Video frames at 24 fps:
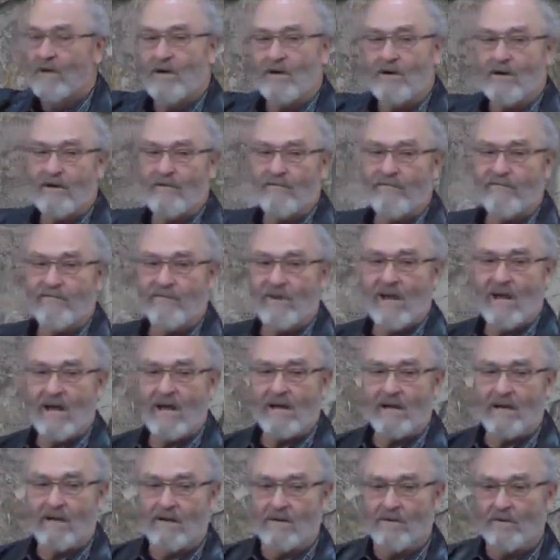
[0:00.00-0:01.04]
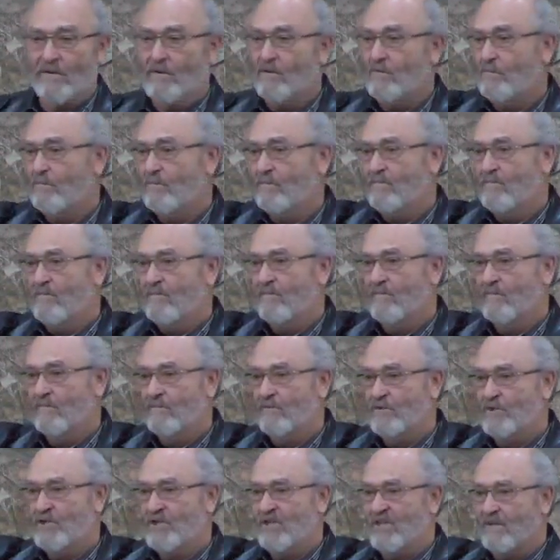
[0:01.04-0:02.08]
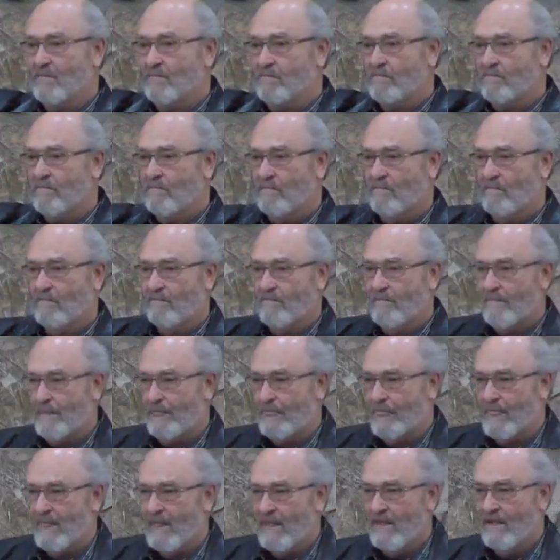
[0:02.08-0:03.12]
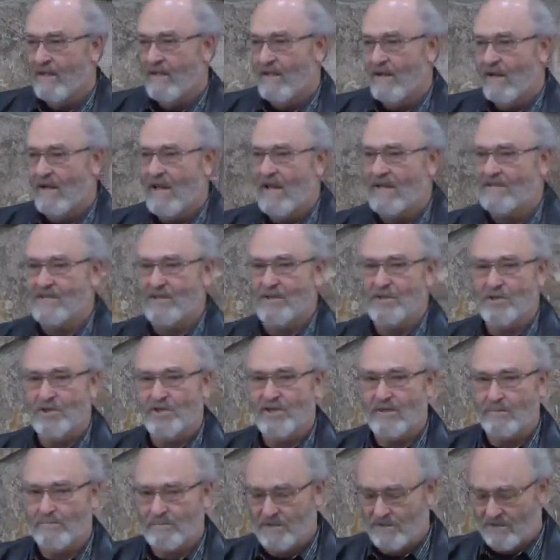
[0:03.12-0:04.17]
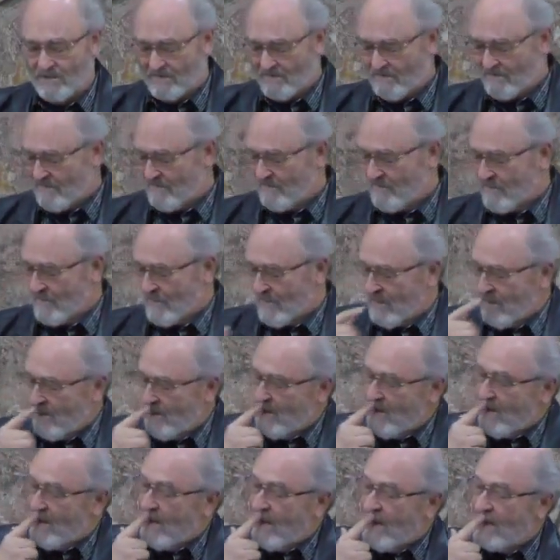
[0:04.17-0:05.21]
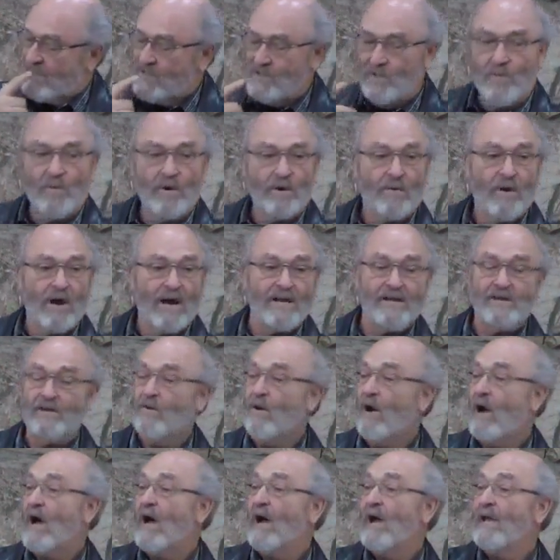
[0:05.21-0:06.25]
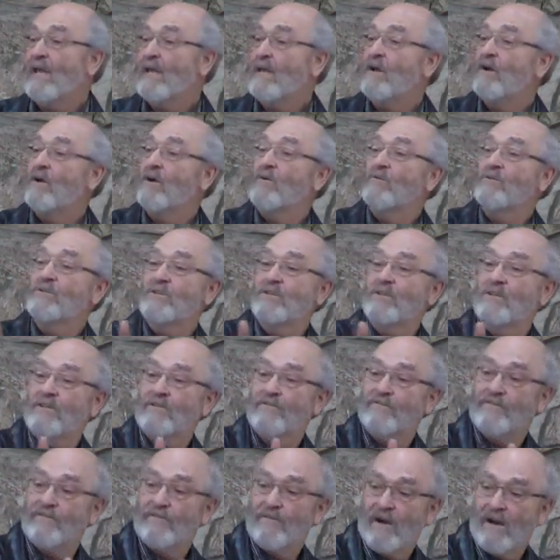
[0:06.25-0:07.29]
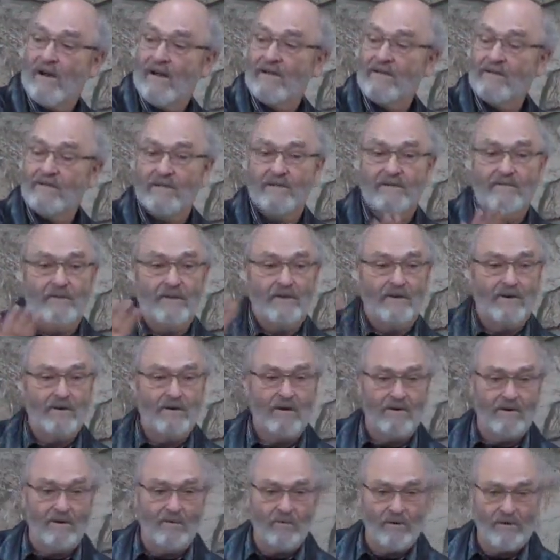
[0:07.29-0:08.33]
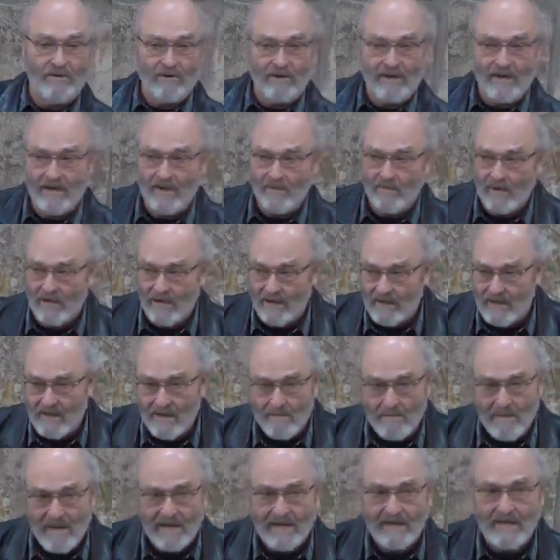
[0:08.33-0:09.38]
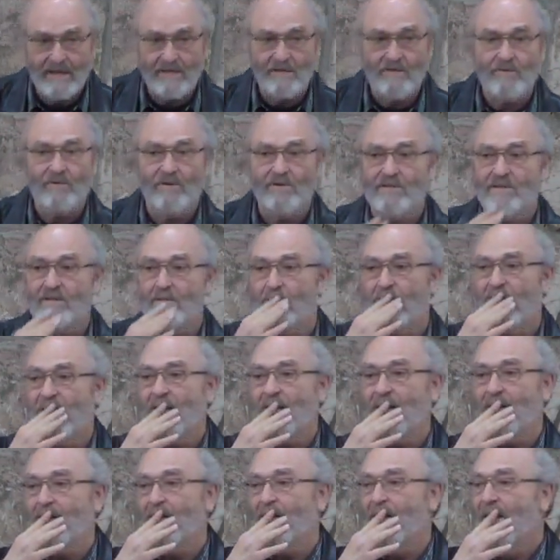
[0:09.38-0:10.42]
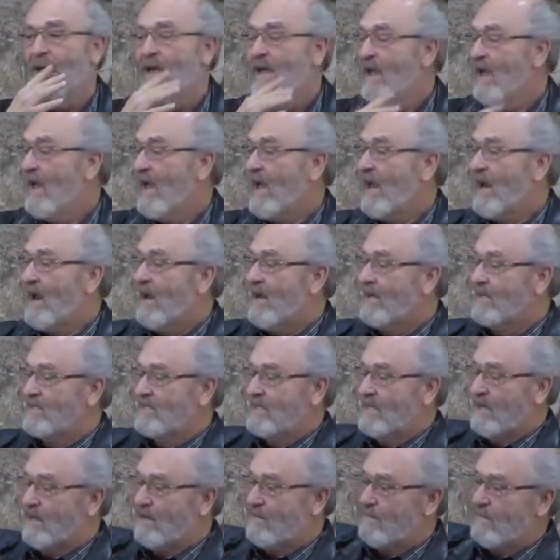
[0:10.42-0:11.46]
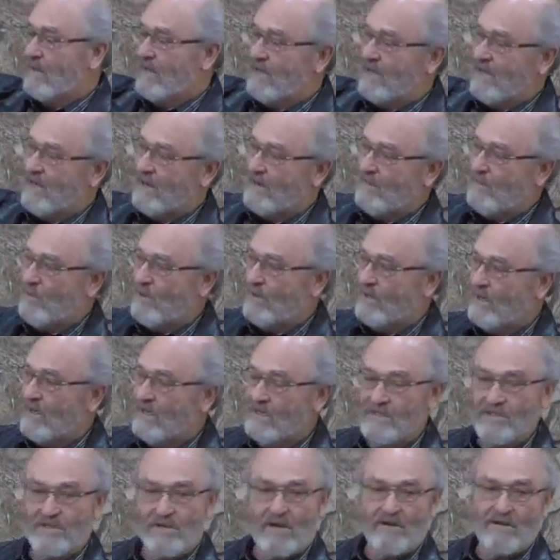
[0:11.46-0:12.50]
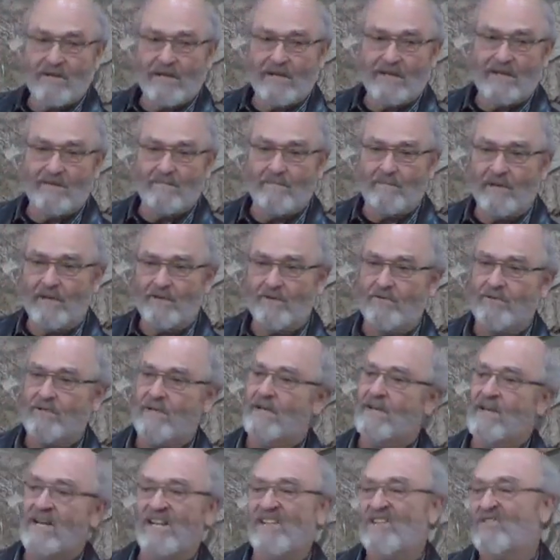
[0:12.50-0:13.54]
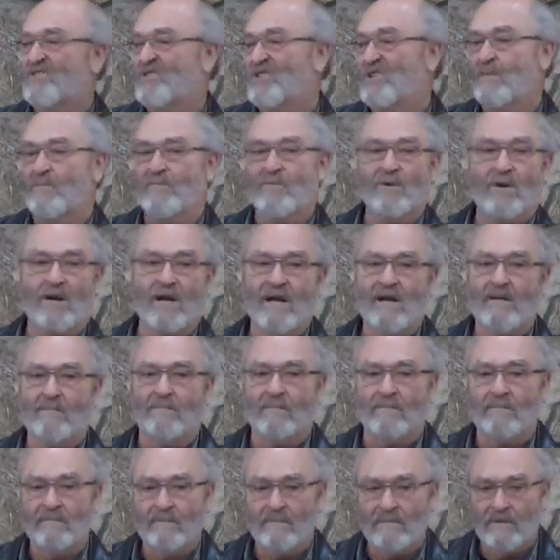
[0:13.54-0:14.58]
herd, flock, group sheep. Lots of sheeps. And so what do? I go to the front of the herd where they're getting ready to come back in towards the barn. And I set up my camera and start taking pictures, and none of the sheep will come.